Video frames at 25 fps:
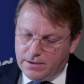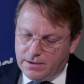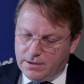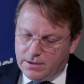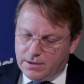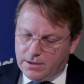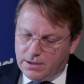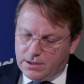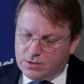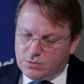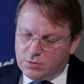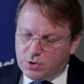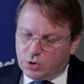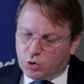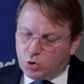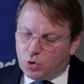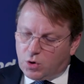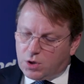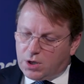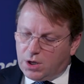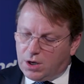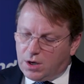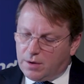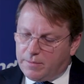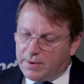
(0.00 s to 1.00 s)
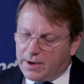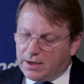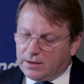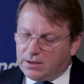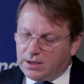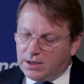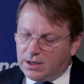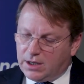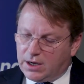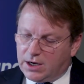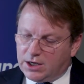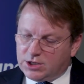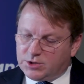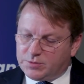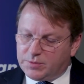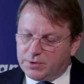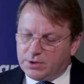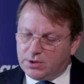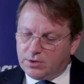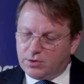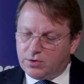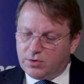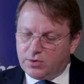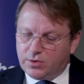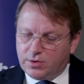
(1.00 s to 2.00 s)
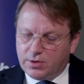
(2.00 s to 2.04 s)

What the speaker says: As we are talking about enlargement,